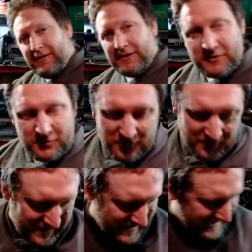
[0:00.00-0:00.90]
Thanks for
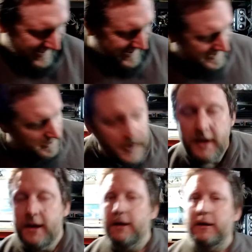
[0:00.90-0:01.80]
joining me again.
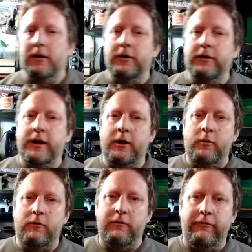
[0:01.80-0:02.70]

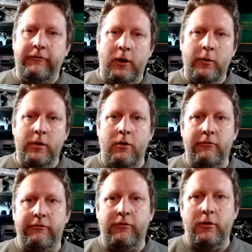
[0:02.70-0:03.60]
Now, following
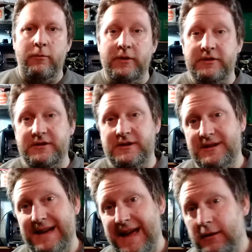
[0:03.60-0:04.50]
on from the
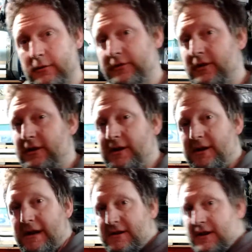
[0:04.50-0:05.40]
scales that I did
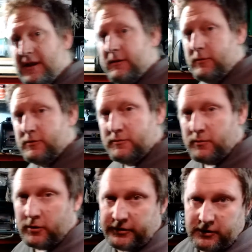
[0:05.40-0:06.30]
yesterday, which was
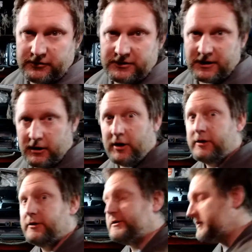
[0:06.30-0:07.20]
bonded onto the
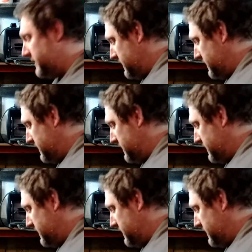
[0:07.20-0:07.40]
liners,